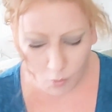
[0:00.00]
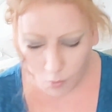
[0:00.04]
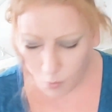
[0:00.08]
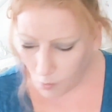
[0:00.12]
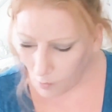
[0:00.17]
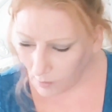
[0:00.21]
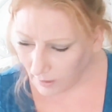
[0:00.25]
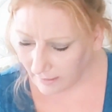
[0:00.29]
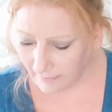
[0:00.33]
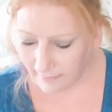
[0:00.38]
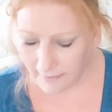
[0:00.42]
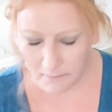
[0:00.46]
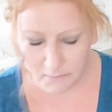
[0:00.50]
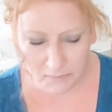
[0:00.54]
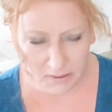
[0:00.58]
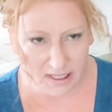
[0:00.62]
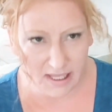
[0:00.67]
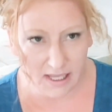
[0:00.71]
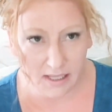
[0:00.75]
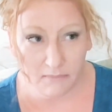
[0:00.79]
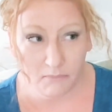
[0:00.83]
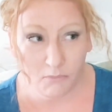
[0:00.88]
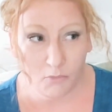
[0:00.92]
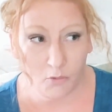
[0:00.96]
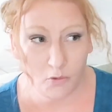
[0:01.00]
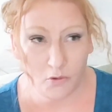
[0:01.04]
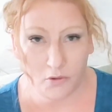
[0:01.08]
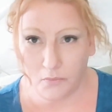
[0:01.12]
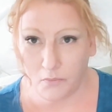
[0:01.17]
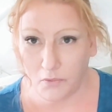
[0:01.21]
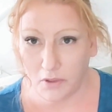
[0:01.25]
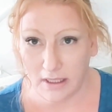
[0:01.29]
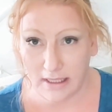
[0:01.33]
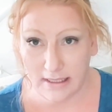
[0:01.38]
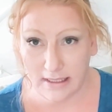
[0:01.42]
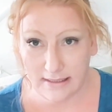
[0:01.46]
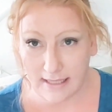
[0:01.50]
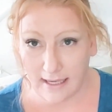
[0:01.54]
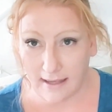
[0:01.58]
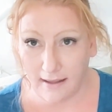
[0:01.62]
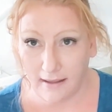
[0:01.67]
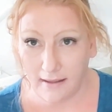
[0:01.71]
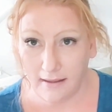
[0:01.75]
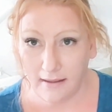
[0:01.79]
Quickly became more than one a day.